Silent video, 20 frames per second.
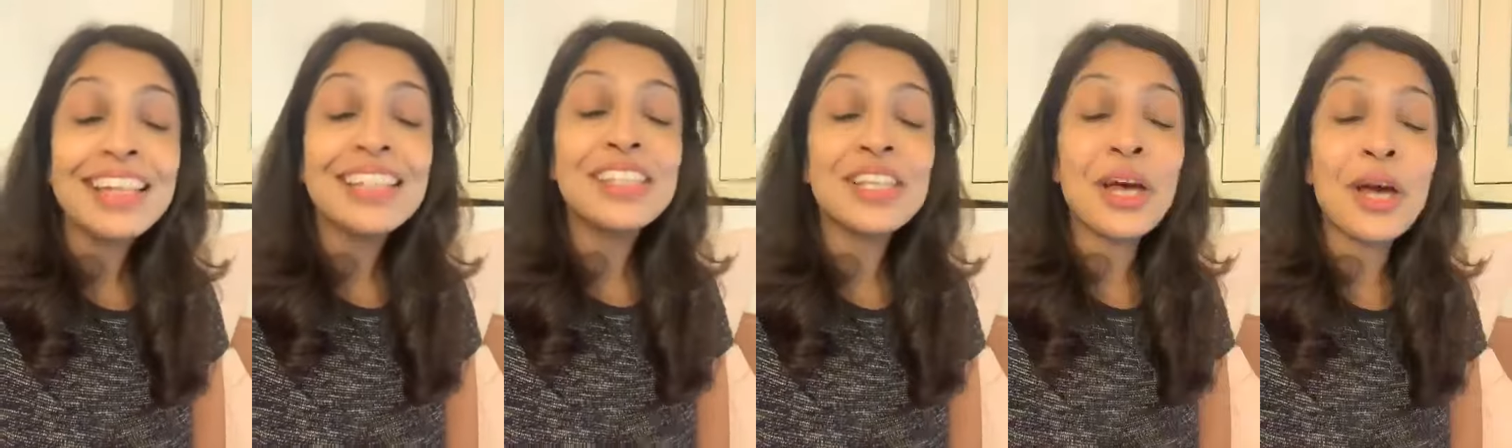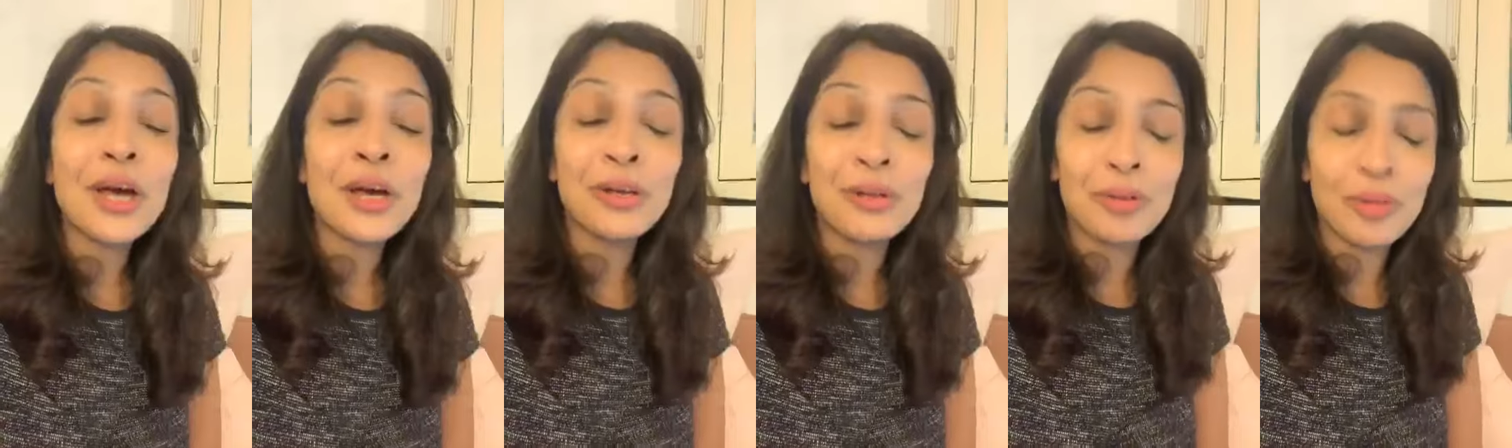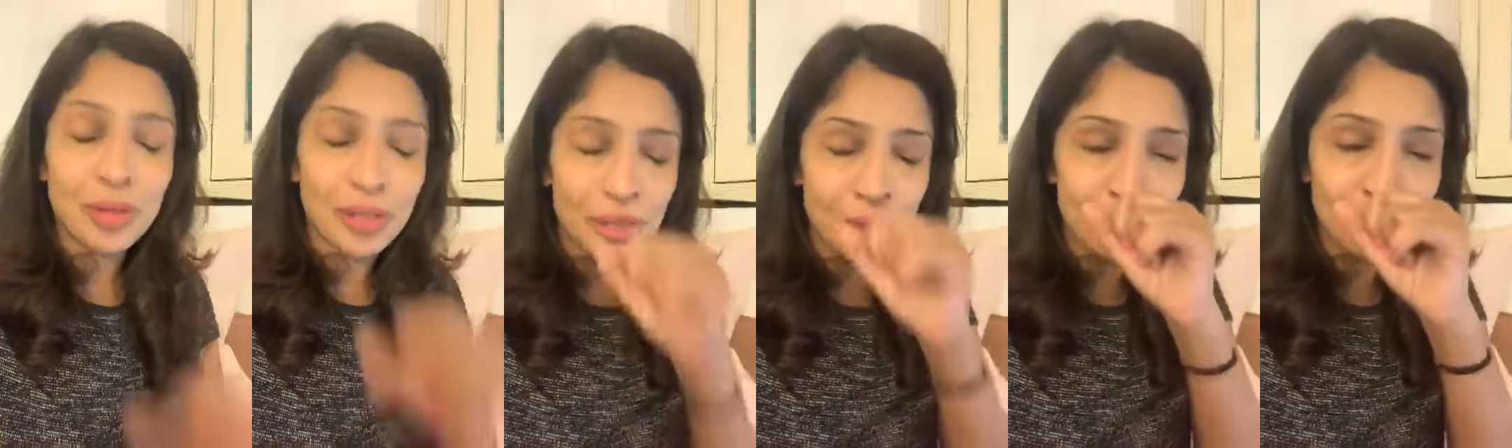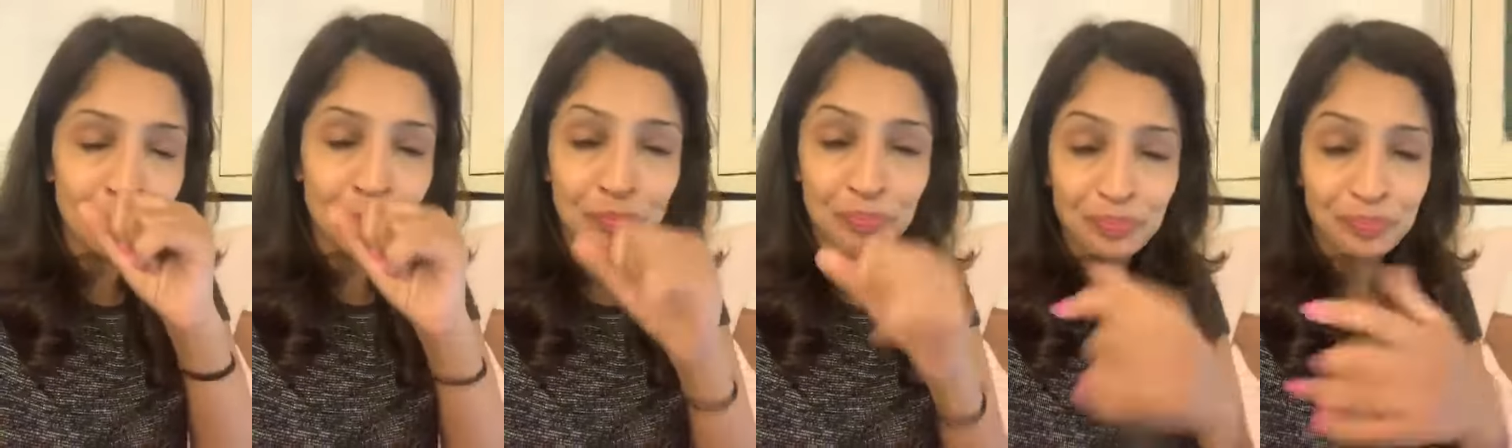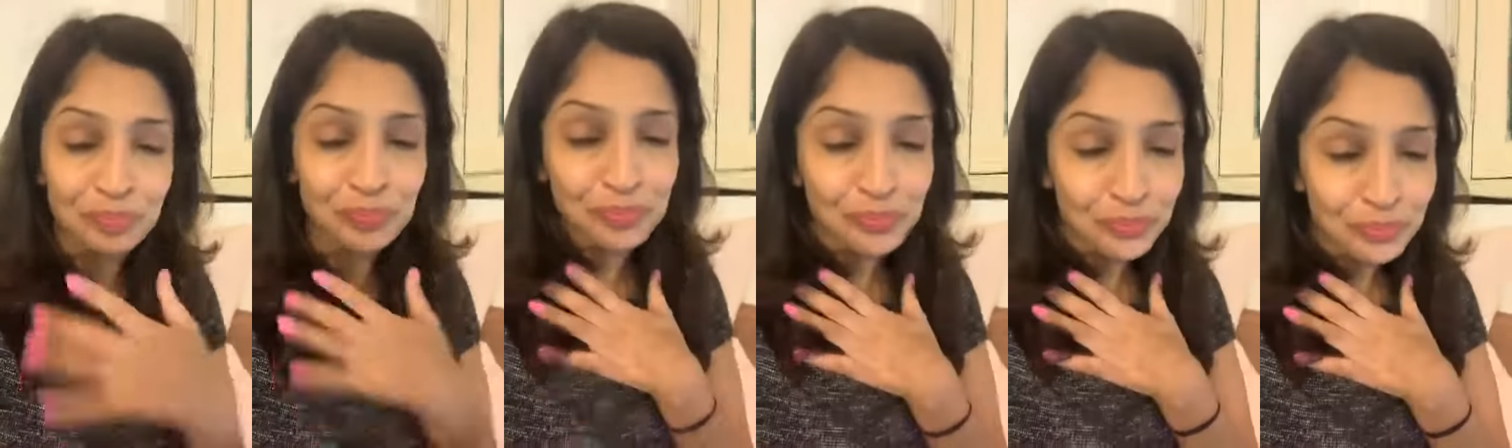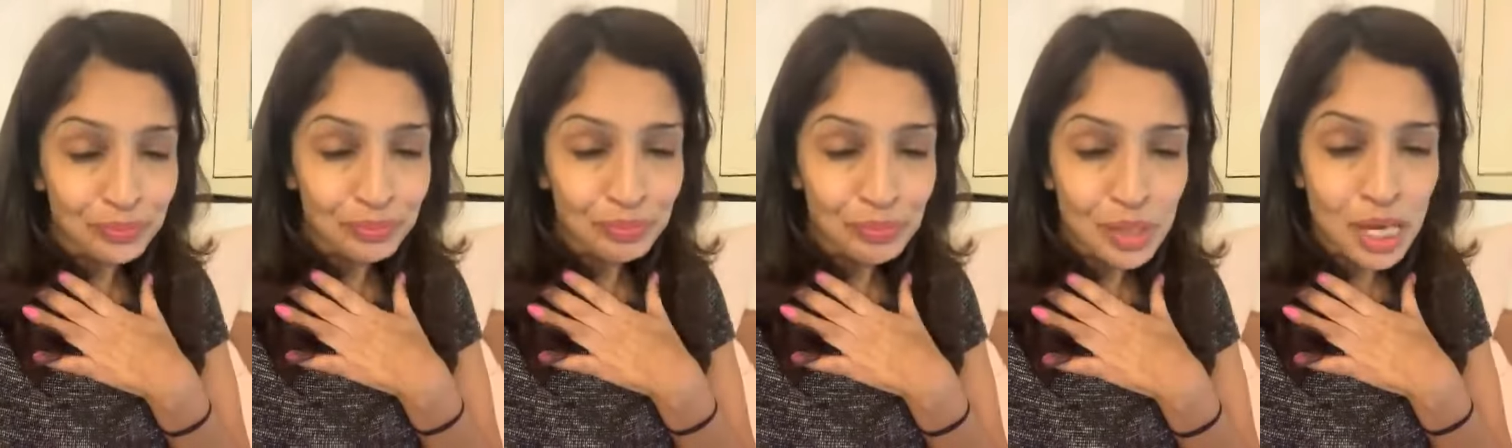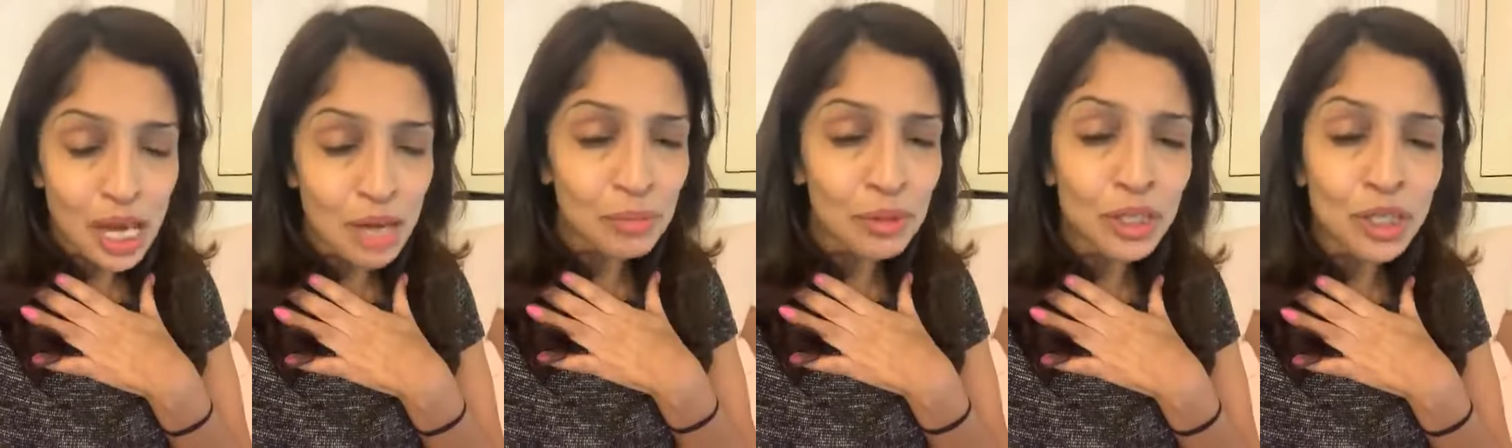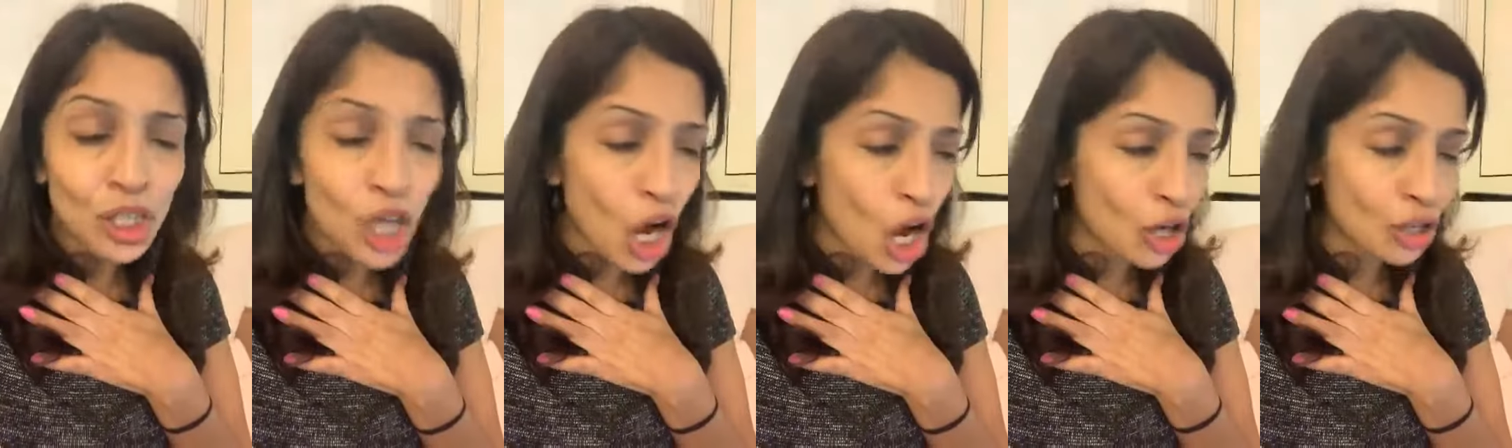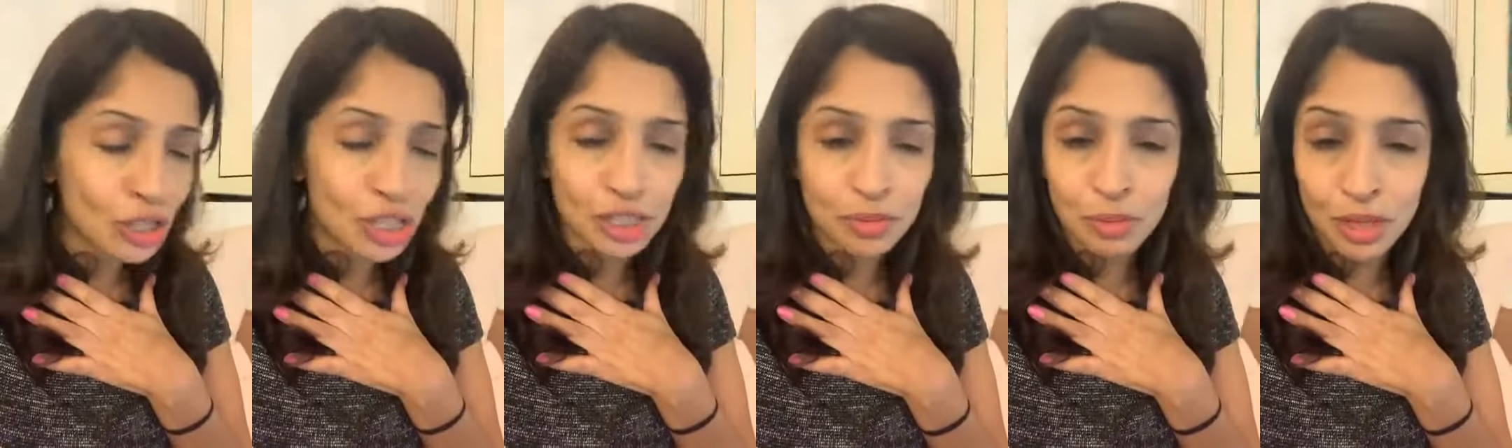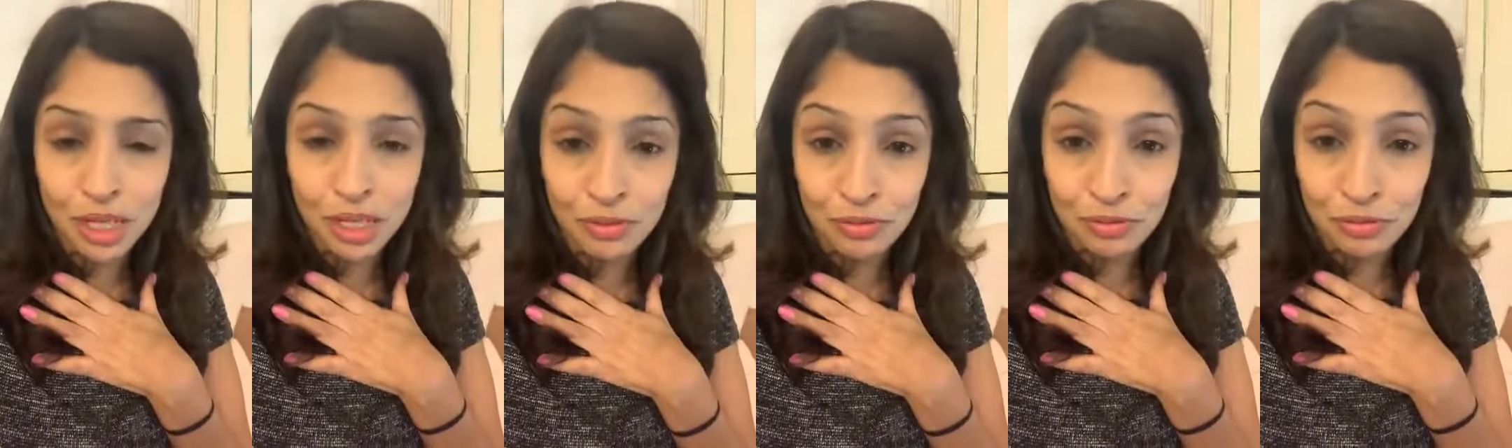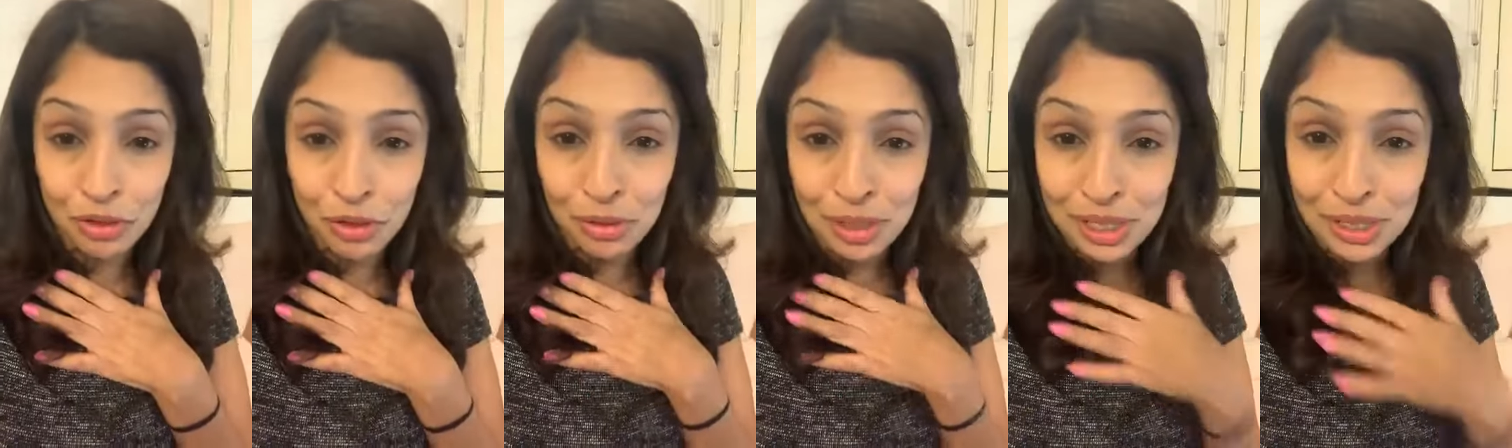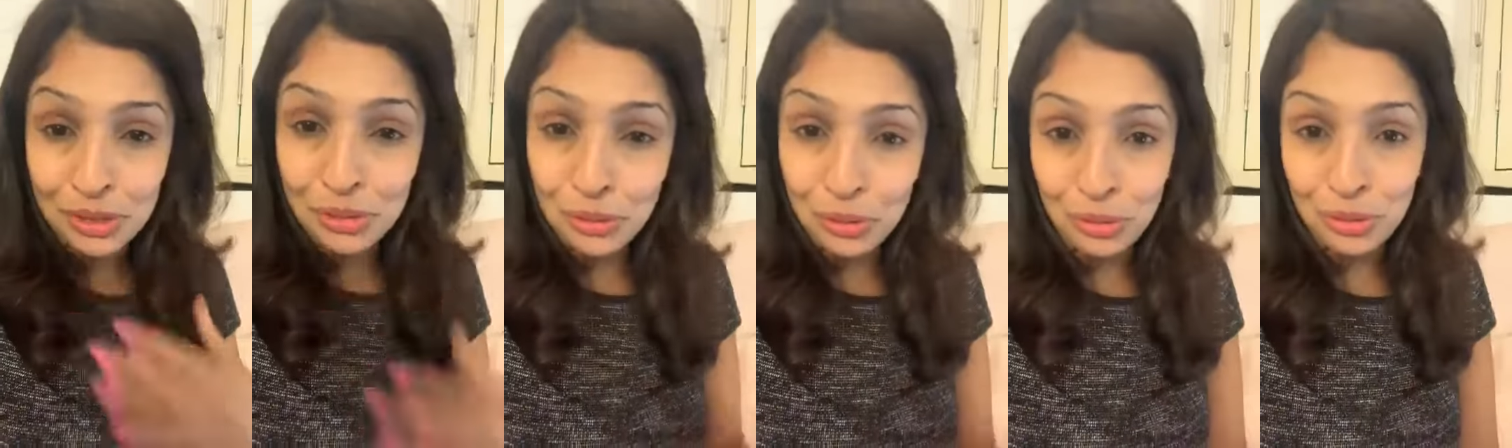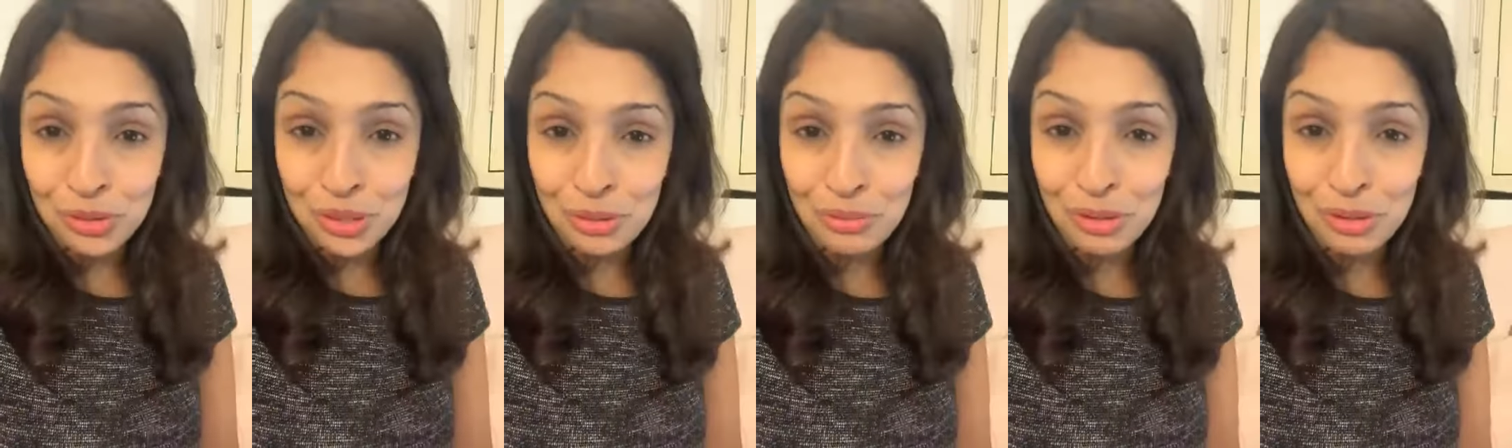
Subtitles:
So I'm gonna go because my throat is sore,